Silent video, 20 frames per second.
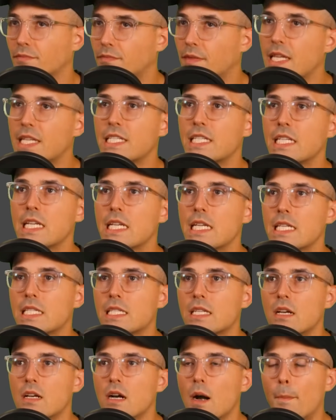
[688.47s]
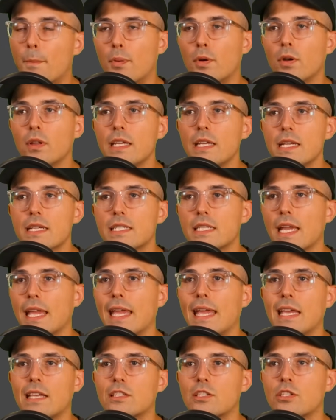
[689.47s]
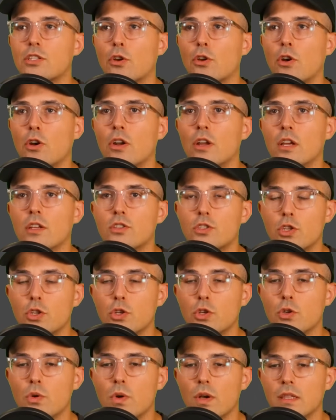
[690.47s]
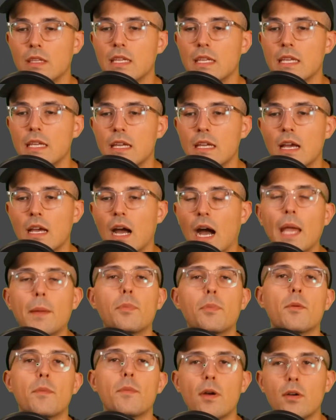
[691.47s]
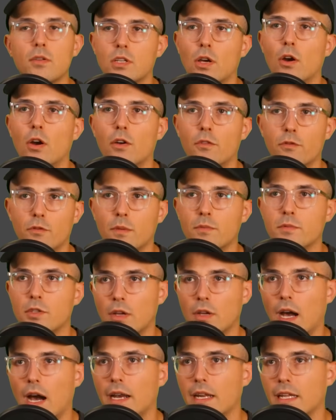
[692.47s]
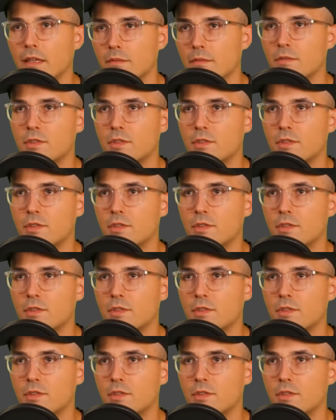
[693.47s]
This is Aprilia's answer to the Hypermotard from Ducati.